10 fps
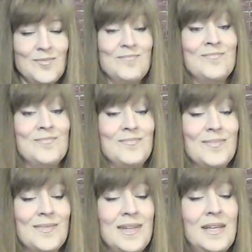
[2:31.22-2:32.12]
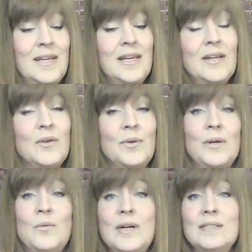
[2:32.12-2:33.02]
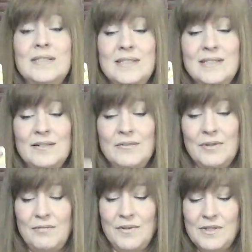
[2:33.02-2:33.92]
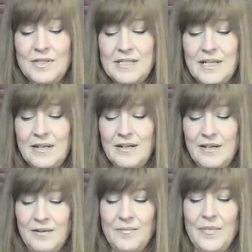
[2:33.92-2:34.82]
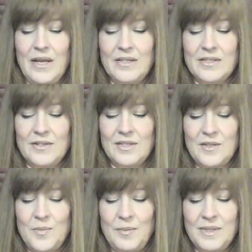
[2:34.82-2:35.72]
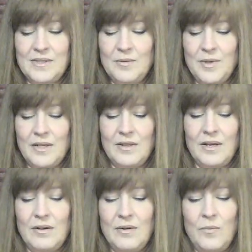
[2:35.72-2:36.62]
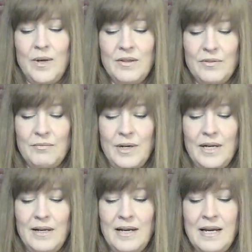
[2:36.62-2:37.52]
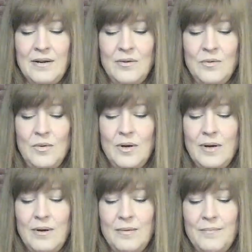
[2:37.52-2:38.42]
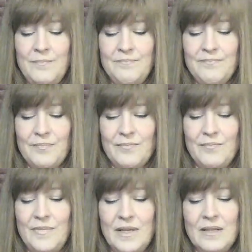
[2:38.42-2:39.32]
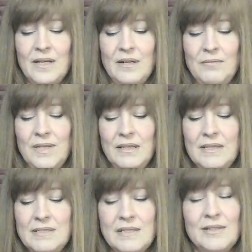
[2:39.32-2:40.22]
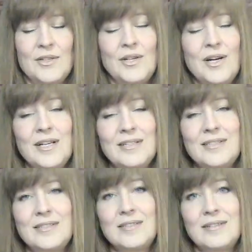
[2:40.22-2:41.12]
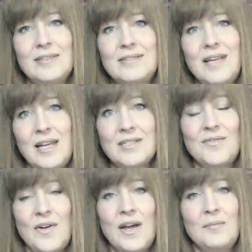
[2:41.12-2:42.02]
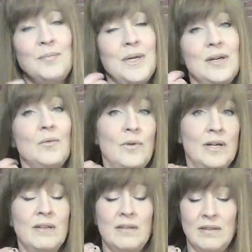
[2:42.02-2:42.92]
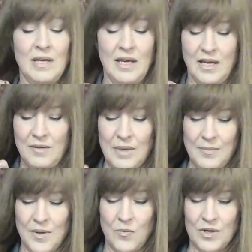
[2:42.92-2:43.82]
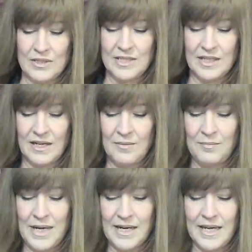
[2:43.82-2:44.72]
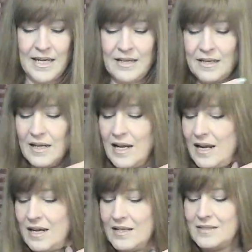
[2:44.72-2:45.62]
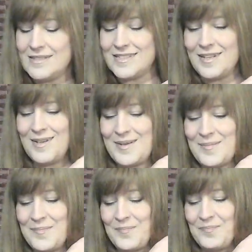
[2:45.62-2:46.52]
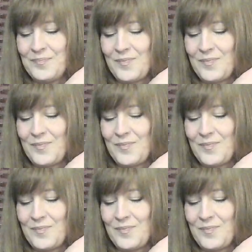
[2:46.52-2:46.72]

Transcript: Mm. Queen of Wands is in reverse here. So this may be somebody they are with right now um, that they are realizing they're not satisfied being with and maybe want to come back in and um,